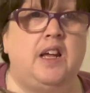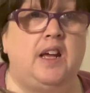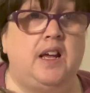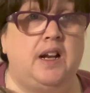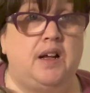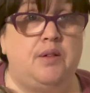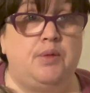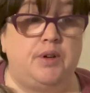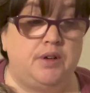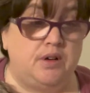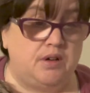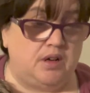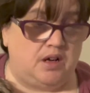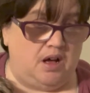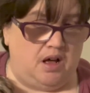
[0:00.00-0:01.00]
and I want her
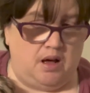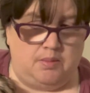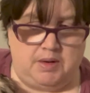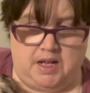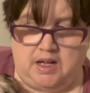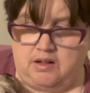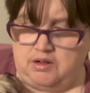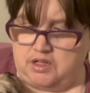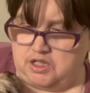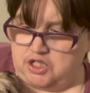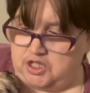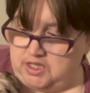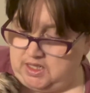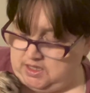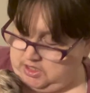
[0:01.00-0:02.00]
to calm down because
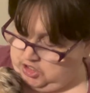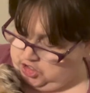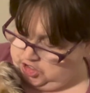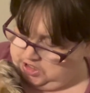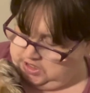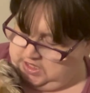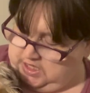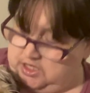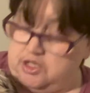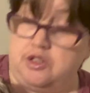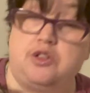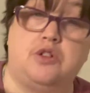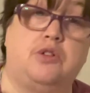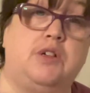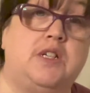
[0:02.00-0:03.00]
she gets
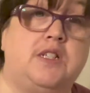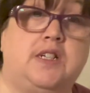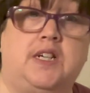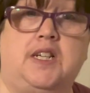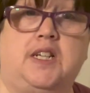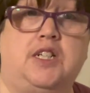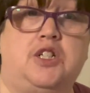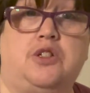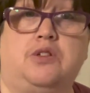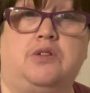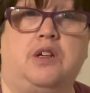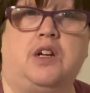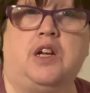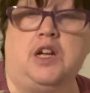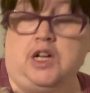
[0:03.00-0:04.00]
so excited,
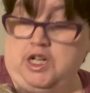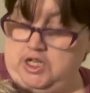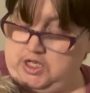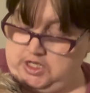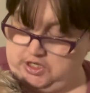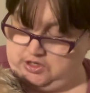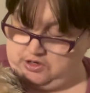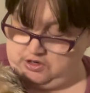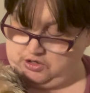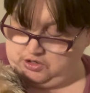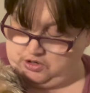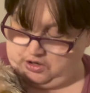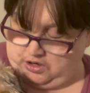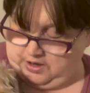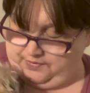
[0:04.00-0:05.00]
she starts
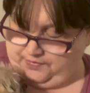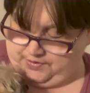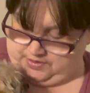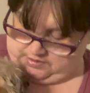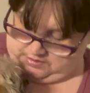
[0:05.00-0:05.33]
coughing